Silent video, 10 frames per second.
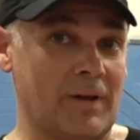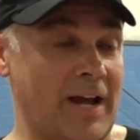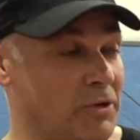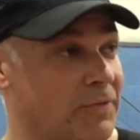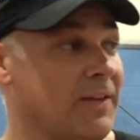I
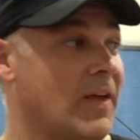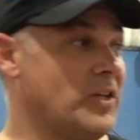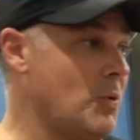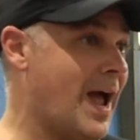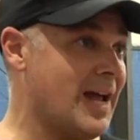do think that
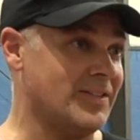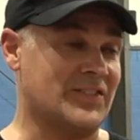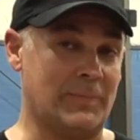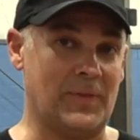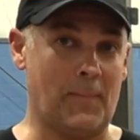you had
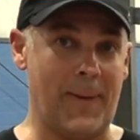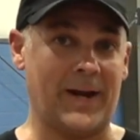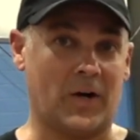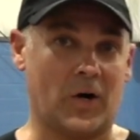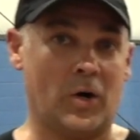some of the
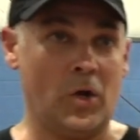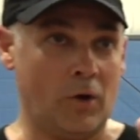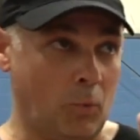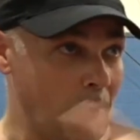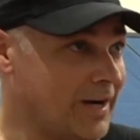better
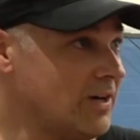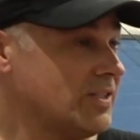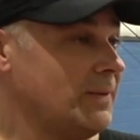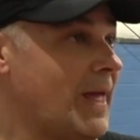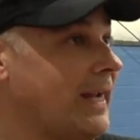winners in that